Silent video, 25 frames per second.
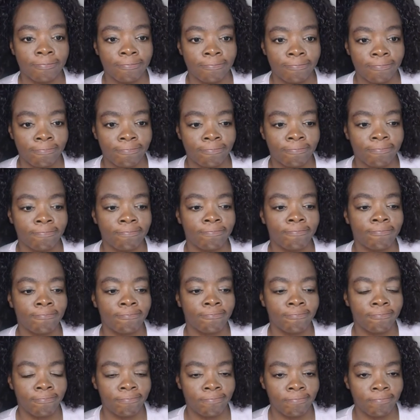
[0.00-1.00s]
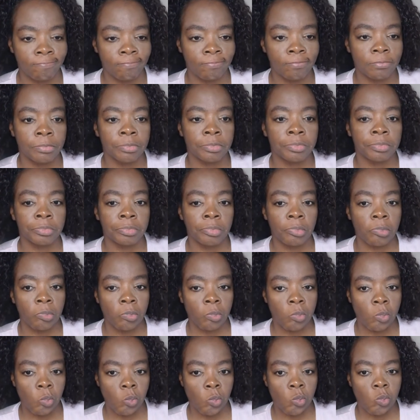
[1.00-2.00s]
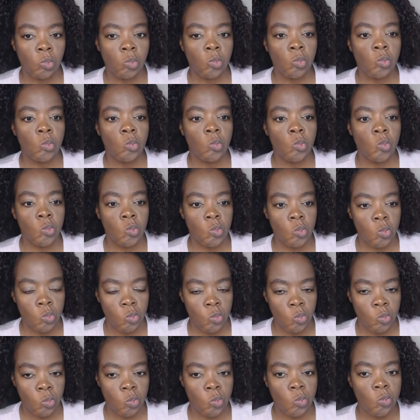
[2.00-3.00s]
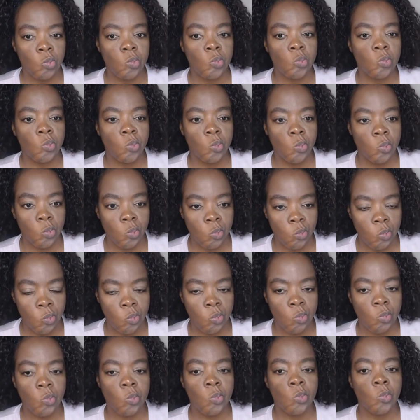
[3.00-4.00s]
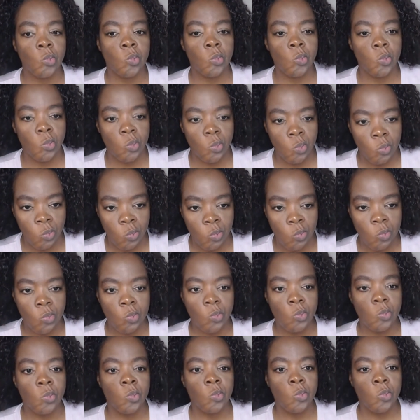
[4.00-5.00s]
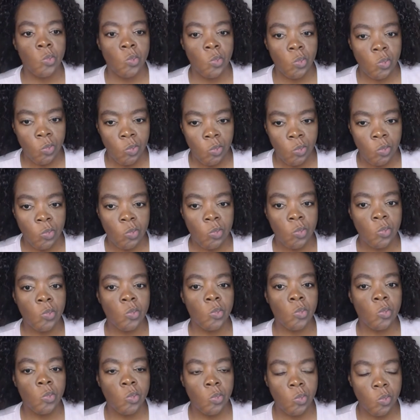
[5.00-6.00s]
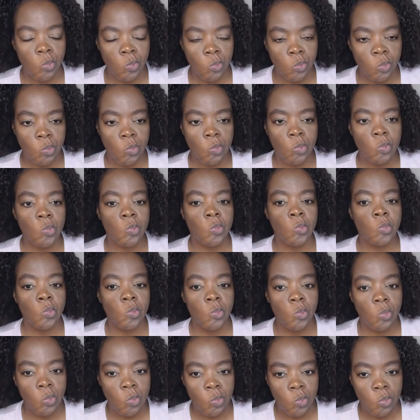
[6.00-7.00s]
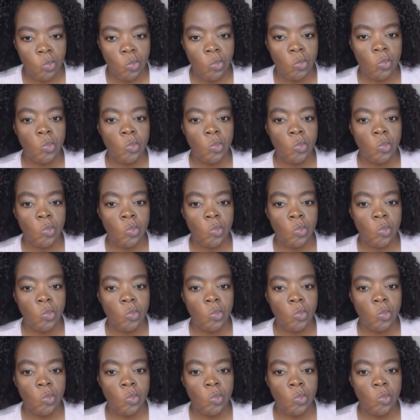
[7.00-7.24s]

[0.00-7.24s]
(silent)